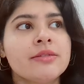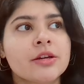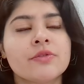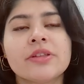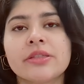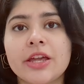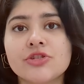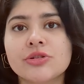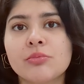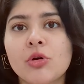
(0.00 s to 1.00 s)
service
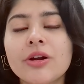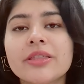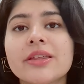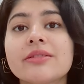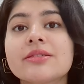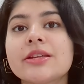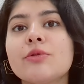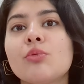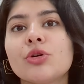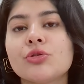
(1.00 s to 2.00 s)
agent bot, they
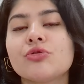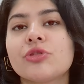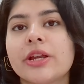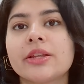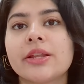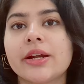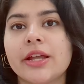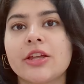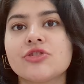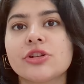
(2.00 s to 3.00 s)
still want to train that
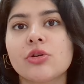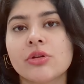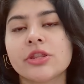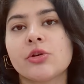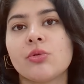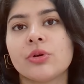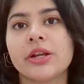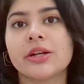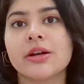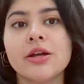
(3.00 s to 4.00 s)
agent on their own
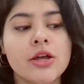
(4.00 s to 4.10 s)
data.